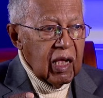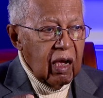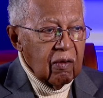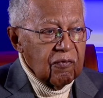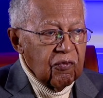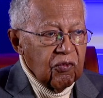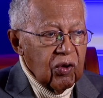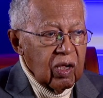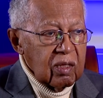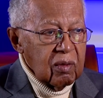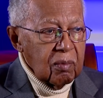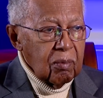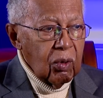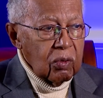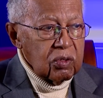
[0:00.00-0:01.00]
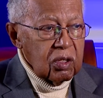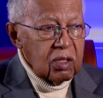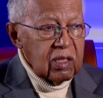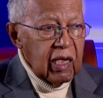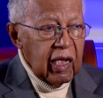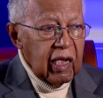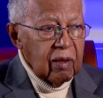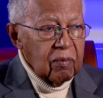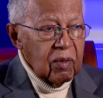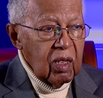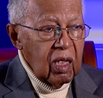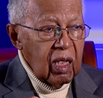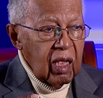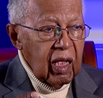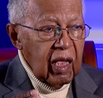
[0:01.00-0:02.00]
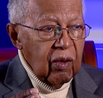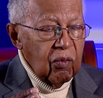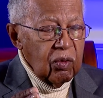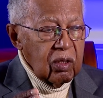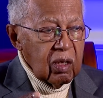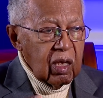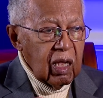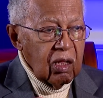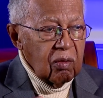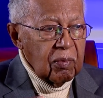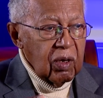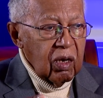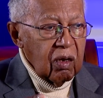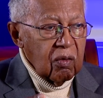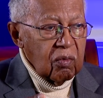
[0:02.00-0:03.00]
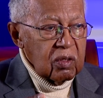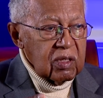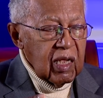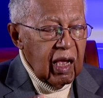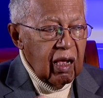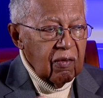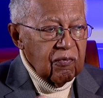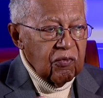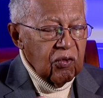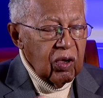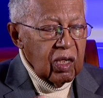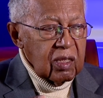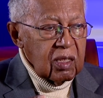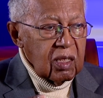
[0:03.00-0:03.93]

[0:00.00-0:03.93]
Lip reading: out front most of the time. And when the color bearer was out front,